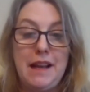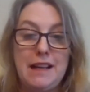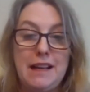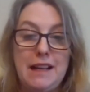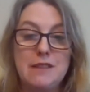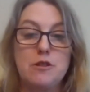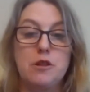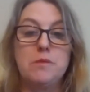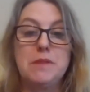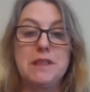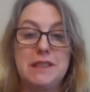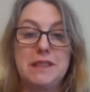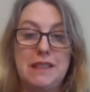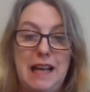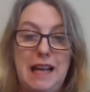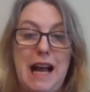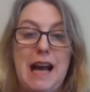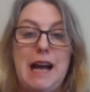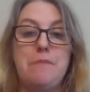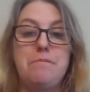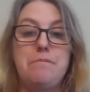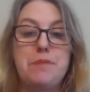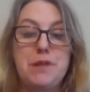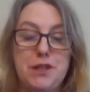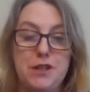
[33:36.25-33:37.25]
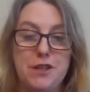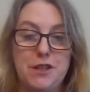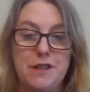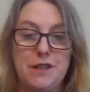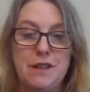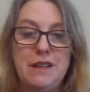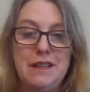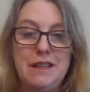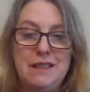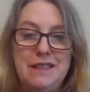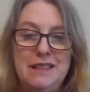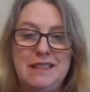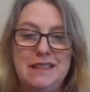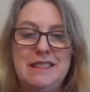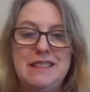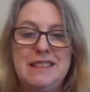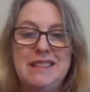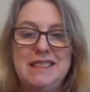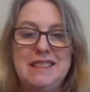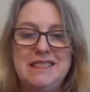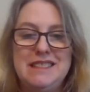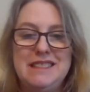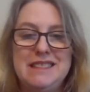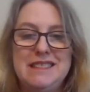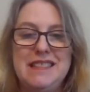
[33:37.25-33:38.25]
is almost capture
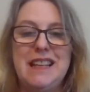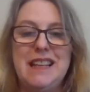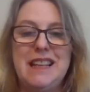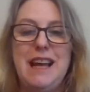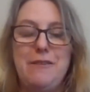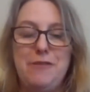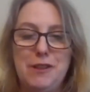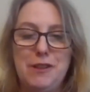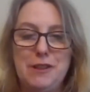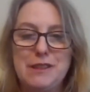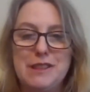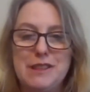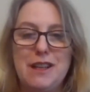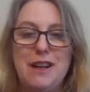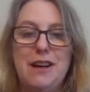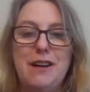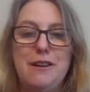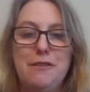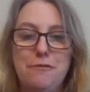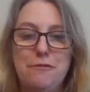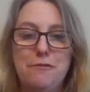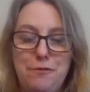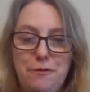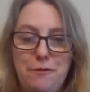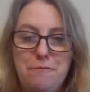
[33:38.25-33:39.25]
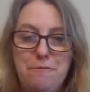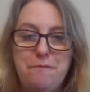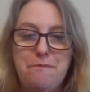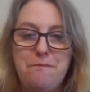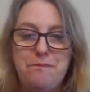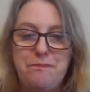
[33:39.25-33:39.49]
the levels of